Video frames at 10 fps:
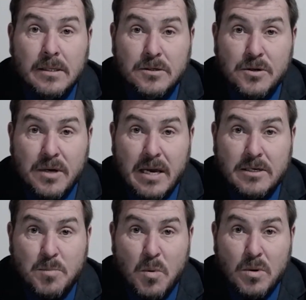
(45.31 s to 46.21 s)
to
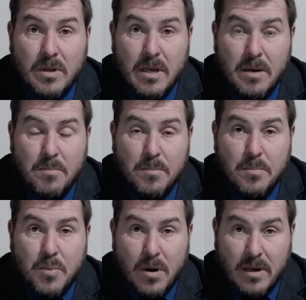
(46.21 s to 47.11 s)
export their
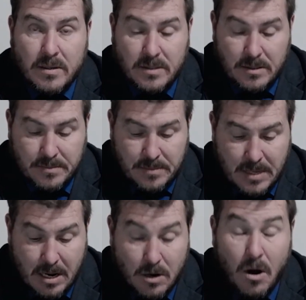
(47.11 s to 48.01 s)
product,
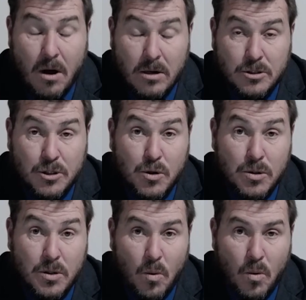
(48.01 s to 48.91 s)
a large,
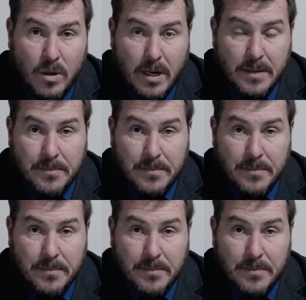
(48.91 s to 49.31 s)
good order.